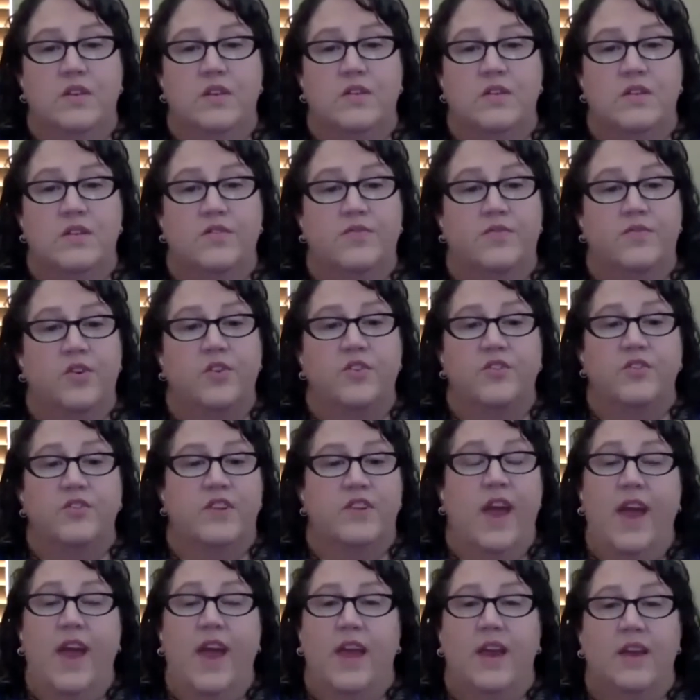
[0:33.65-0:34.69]
as the first
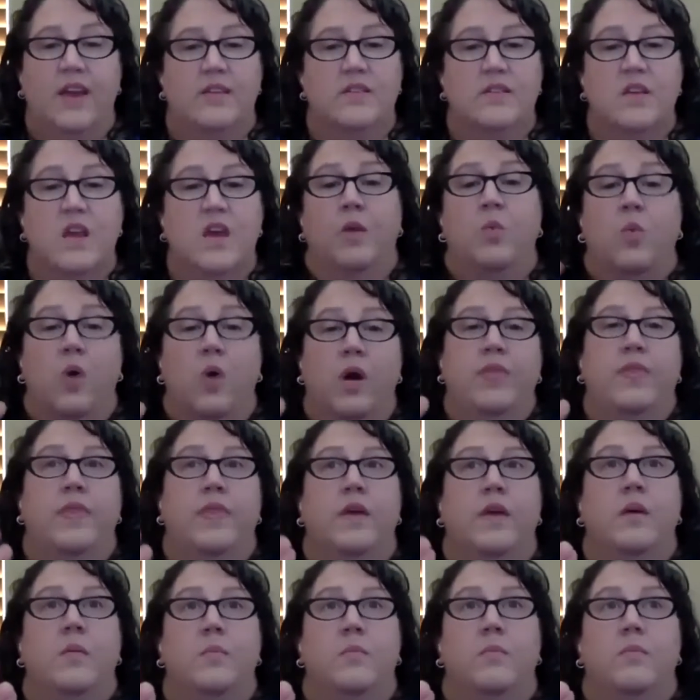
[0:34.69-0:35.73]
day is I want
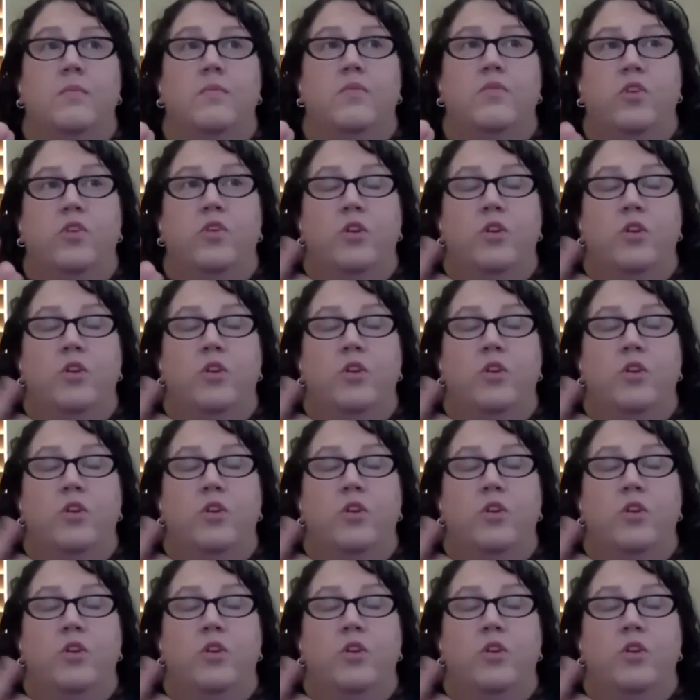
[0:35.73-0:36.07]
them